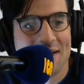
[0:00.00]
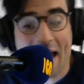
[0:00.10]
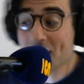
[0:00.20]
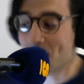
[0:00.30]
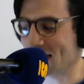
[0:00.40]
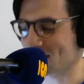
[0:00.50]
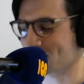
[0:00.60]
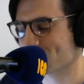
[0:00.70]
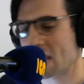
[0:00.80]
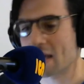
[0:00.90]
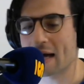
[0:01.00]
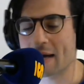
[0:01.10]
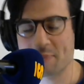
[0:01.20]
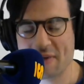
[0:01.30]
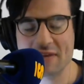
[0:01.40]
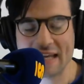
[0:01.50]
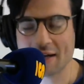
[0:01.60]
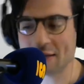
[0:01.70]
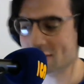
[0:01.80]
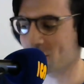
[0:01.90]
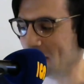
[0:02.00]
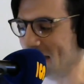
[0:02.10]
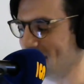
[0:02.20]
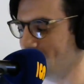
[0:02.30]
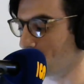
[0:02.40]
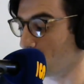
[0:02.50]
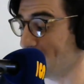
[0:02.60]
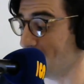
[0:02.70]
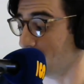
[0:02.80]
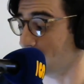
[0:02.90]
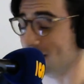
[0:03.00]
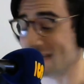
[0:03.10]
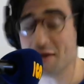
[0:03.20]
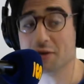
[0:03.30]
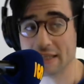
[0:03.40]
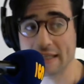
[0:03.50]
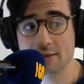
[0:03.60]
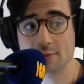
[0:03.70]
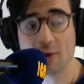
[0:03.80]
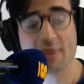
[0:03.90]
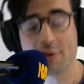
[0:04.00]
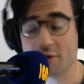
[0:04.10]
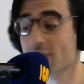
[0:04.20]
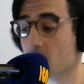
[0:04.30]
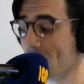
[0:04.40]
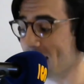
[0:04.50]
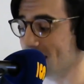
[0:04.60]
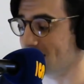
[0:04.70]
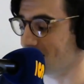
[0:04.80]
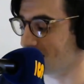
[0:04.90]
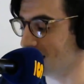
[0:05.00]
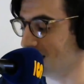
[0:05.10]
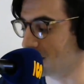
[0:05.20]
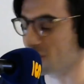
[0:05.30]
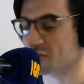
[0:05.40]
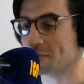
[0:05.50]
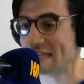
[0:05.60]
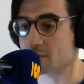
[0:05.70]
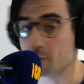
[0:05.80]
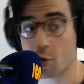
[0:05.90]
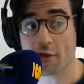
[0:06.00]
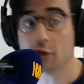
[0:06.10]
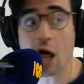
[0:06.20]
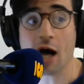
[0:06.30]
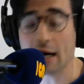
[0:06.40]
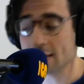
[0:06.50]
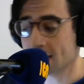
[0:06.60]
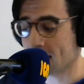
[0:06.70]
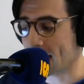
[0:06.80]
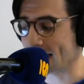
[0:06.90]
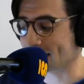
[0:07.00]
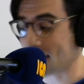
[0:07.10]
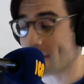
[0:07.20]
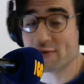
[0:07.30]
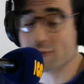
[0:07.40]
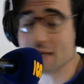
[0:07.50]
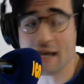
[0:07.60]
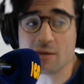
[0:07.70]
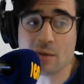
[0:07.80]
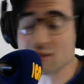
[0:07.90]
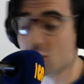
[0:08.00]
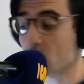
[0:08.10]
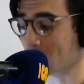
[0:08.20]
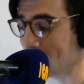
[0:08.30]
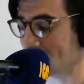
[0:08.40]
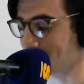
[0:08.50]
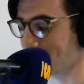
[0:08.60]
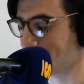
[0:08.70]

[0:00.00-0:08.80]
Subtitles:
Anyways, pivoting a little bit here, we are nearly one third of the way into the season, which means per the law, it's time to freak out about the New York Mets.